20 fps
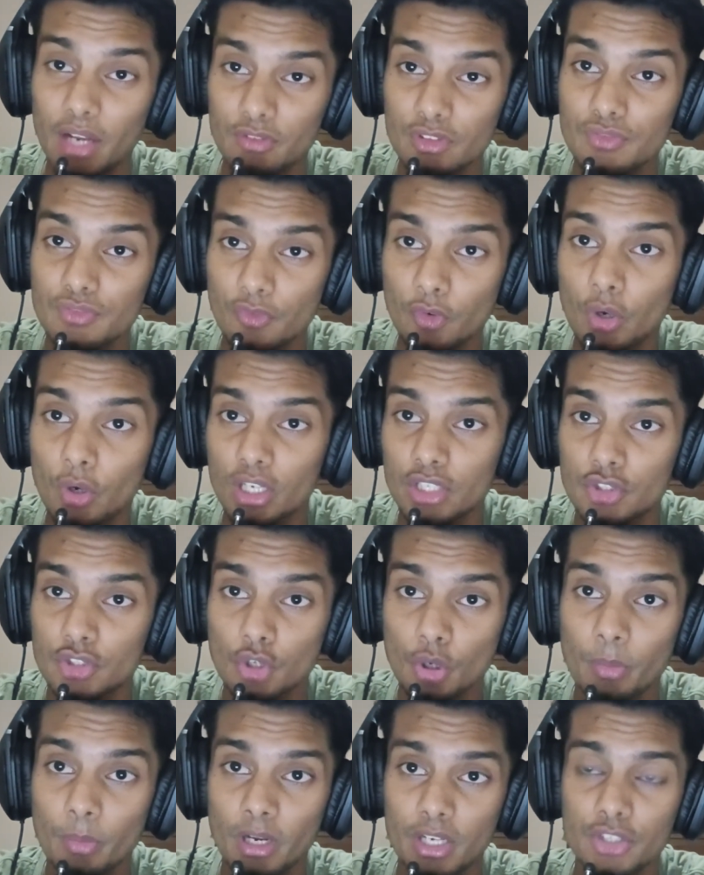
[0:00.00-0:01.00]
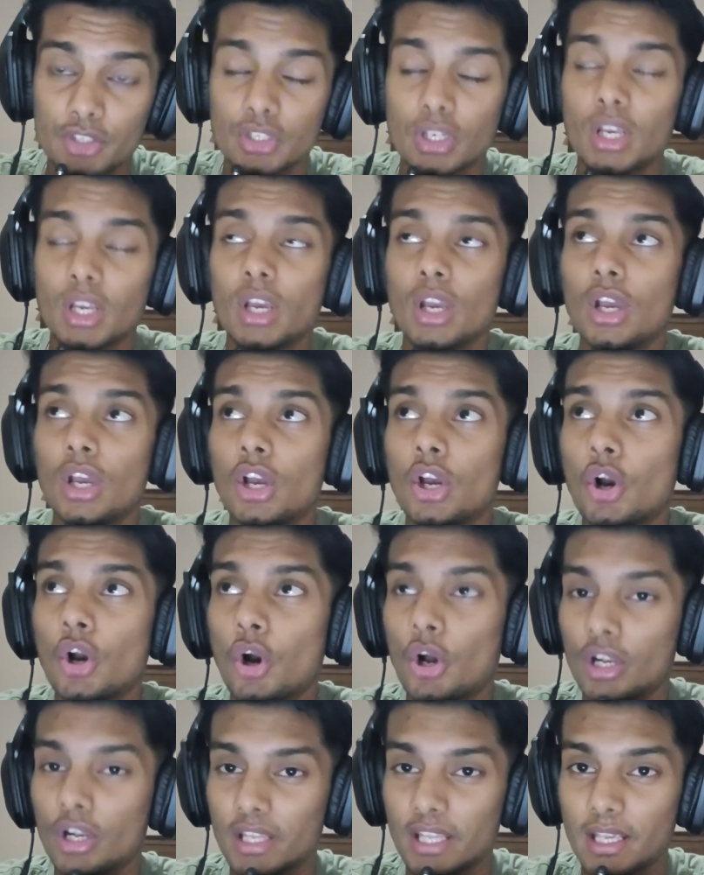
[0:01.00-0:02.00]
focused so much
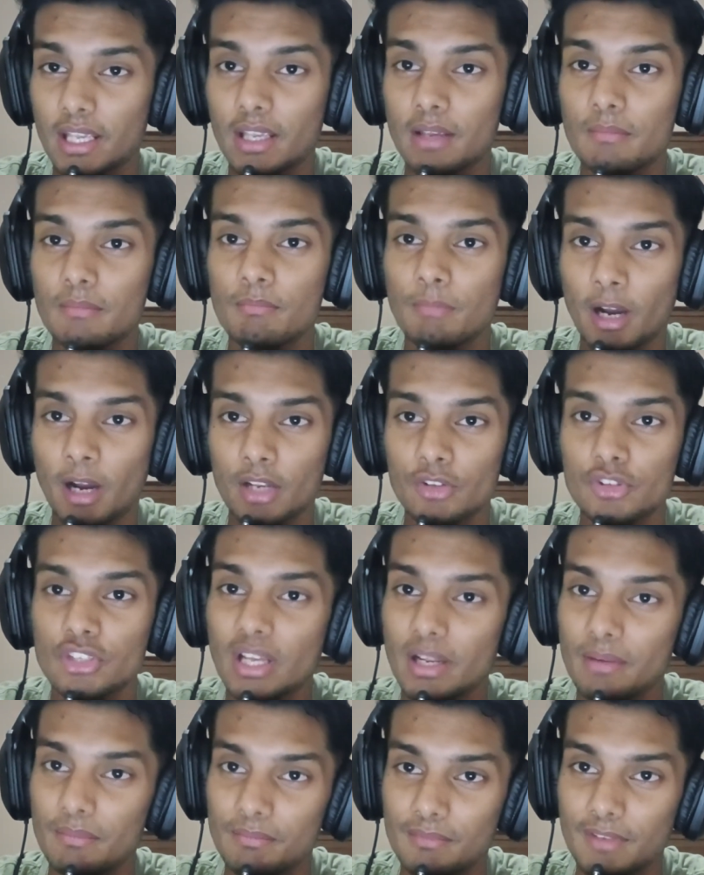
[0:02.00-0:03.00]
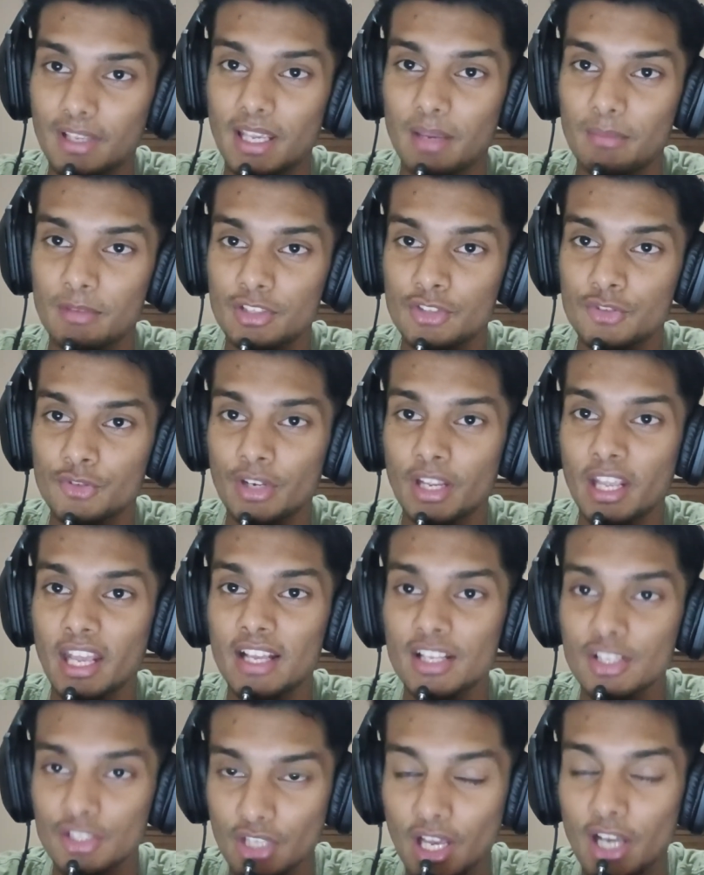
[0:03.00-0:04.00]
on biology and chemistry,
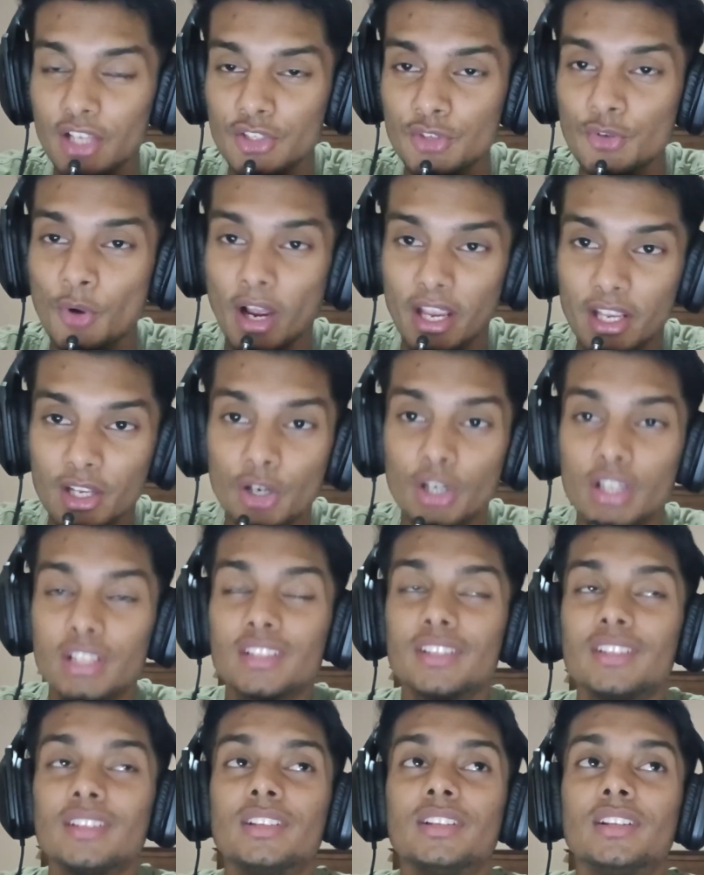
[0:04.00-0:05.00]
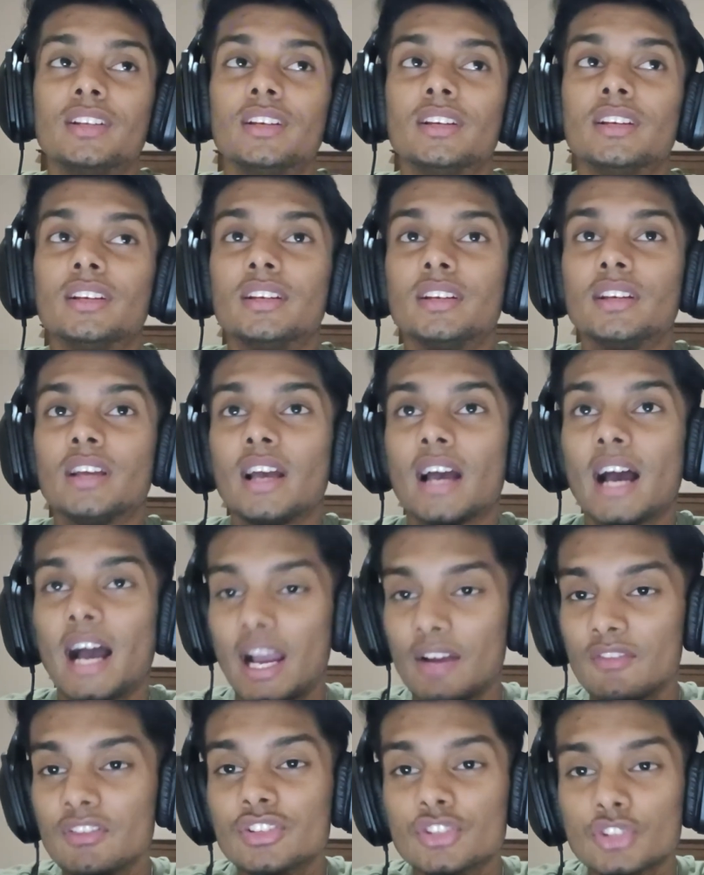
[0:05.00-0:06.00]
so I
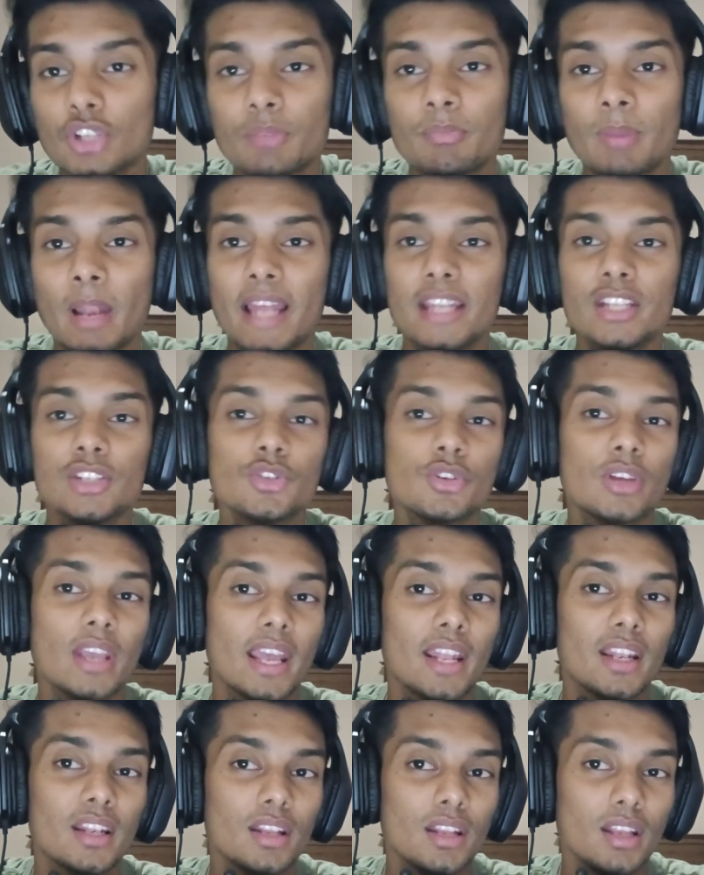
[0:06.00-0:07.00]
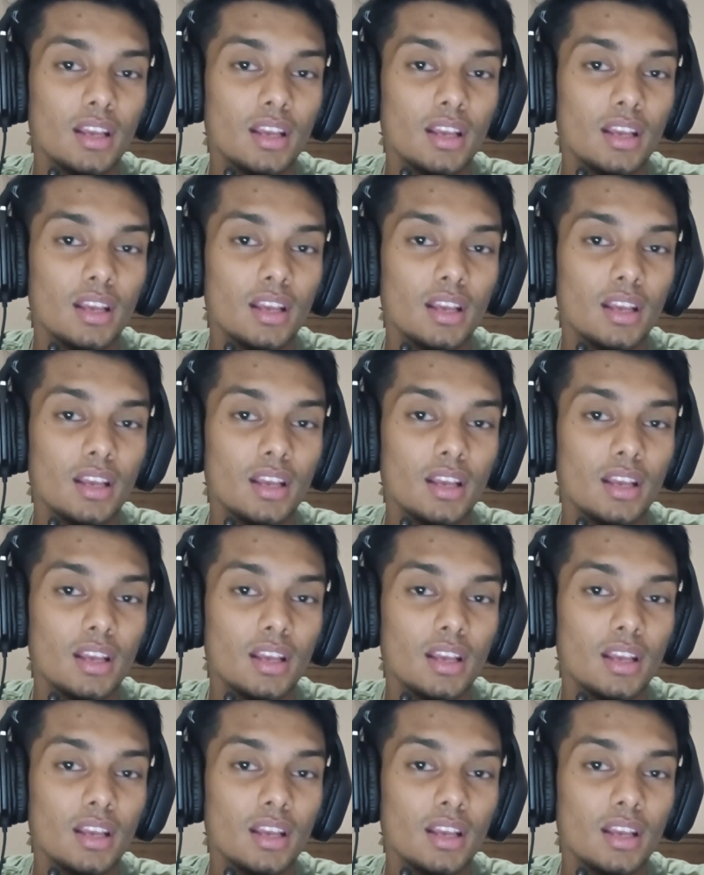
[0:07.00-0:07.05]
was not planning to get